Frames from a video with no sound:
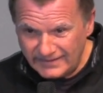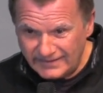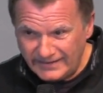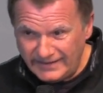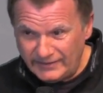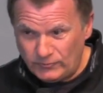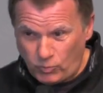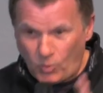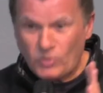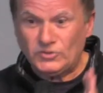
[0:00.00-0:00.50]

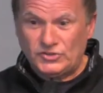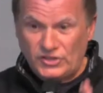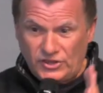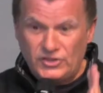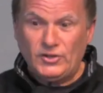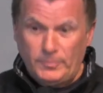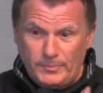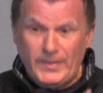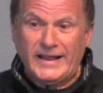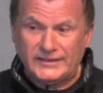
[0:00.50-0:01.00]
it was
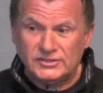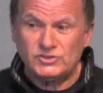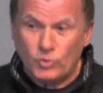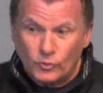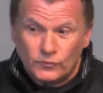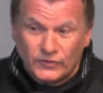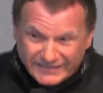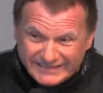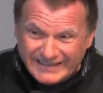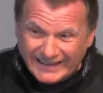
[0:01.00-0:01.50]
the
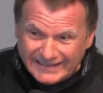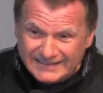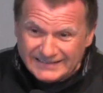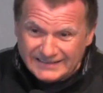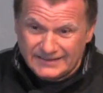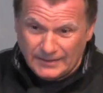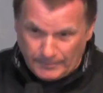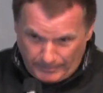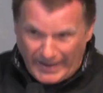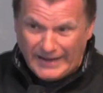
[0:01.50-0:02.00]
Passover
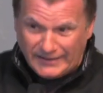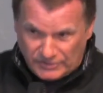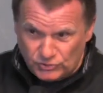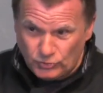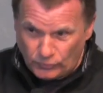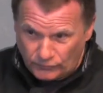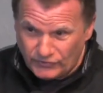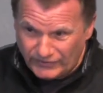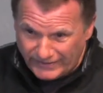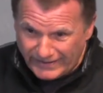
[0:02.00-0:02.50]
date, the
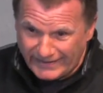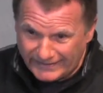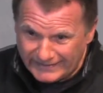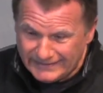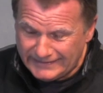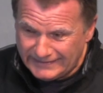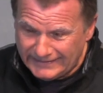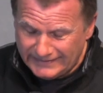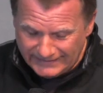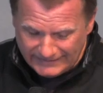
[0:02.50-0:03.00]
Passover
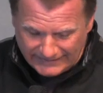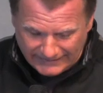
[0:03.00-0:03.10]
night,